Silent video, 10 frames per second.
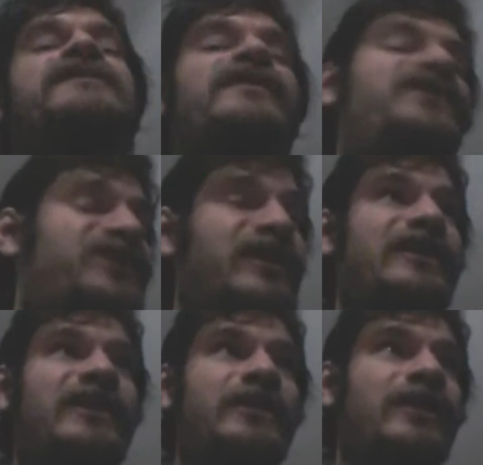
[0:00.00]
on the
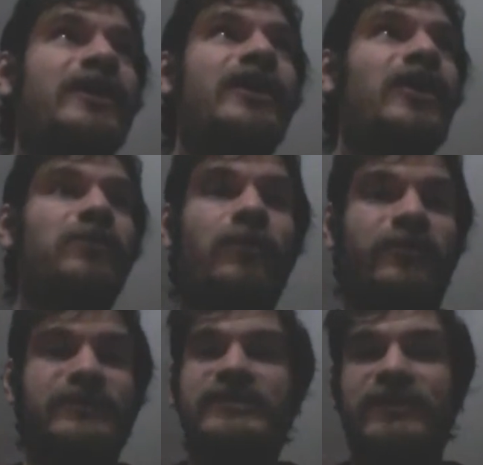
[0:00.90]
frickin'
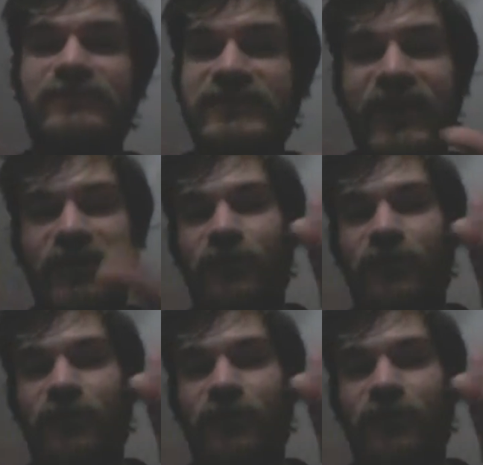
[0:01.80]
rewards thing was that